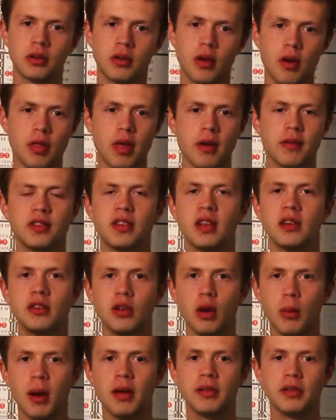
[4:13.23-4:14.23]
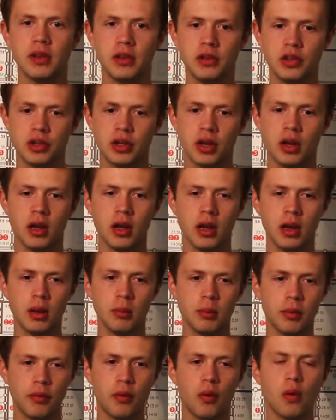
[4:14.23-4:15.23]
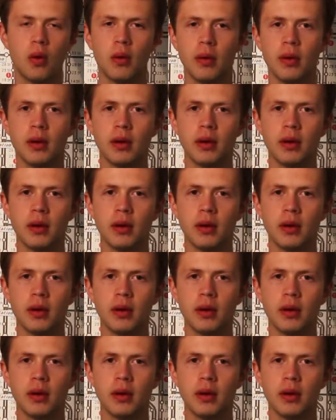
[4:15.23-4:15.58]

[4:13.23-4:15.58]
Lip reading: So they've sent you a message before.